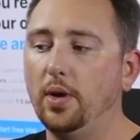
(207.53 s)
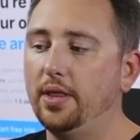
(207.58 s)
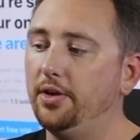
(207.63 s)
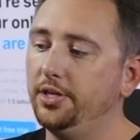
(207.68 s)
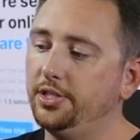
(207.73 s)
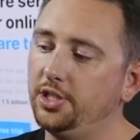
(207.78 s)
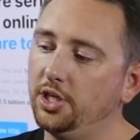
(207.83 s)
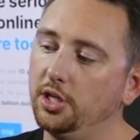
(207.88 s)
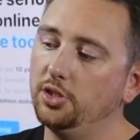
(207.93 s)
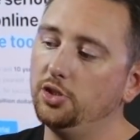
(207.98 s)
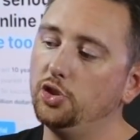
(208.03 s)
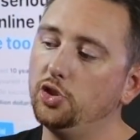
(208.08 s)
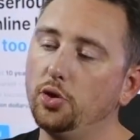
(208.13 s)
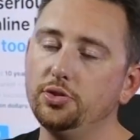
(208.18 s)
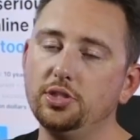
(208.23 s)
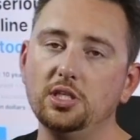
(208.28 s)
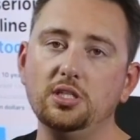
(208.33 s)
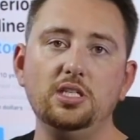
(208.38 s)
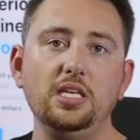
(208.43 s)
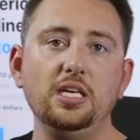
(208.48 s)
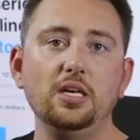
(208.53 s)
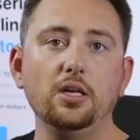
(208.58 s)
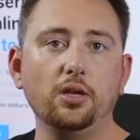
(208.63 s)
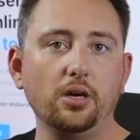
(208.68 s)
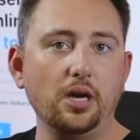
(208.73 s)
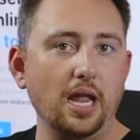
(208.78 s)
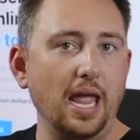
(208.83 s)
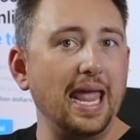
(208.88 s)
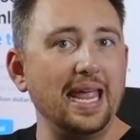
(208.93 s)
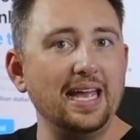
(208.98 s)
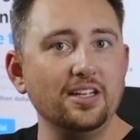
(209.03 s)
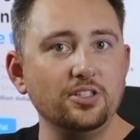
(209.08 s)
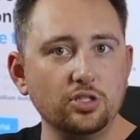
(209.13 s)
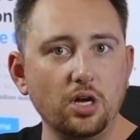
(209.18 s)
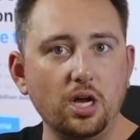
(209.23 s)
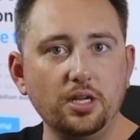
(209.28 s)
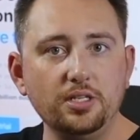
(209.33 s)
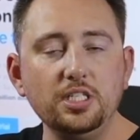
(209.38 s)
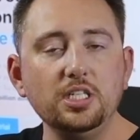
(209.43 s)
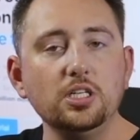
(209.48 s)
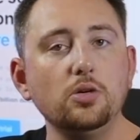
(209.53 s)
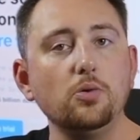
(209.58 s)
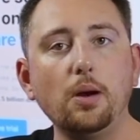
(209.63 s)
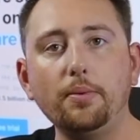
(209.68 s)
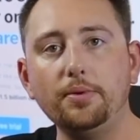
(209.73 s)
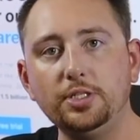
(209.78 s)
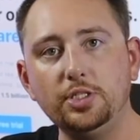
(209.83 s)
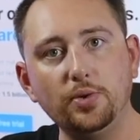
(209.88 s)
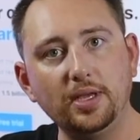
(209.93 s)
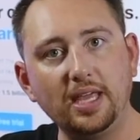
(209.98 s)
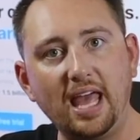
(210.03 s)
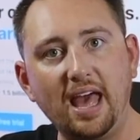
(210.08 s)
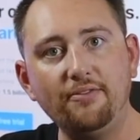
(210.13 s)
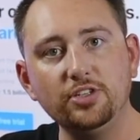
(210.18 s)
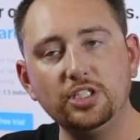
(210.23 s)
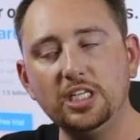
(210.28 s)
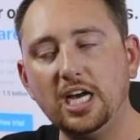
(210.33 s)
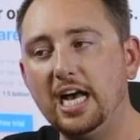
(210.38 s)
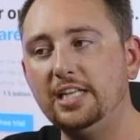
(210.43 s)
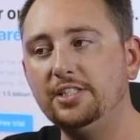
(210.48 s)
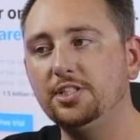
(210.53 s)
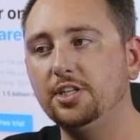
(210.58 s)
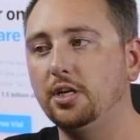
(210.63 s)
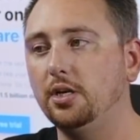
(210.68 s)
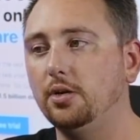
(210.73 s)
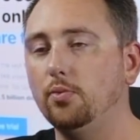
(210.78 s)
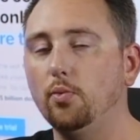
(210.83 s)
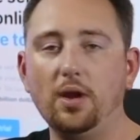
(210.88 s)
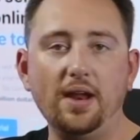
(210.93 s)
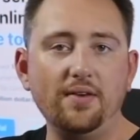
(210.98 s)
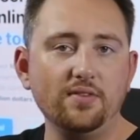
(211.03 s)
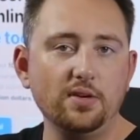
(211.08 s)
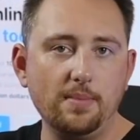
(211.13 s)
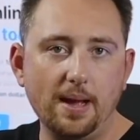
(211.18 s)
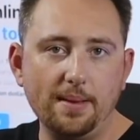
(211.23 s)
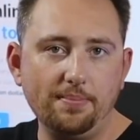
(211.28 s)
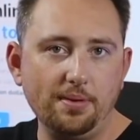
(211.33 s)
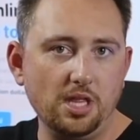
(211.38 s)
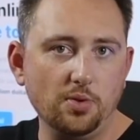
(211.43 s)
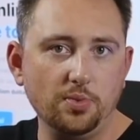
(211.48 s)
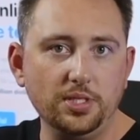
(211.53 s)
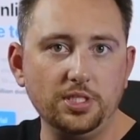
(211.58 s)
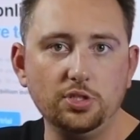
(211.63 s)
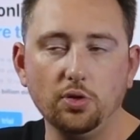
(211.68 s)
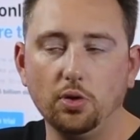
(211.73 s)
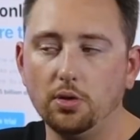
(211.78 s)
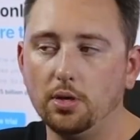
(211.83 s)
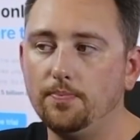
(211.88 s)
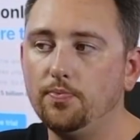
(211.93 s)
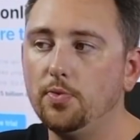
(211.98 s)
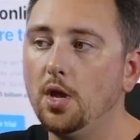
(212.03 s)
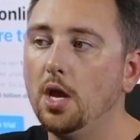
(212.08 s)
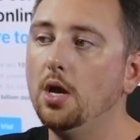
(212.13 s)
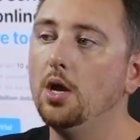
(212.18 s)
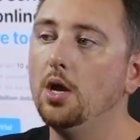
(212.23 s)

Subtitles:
whether it's a consulting deal or a hands-on deal where we're doing advertising or whatever it might be that we sold them,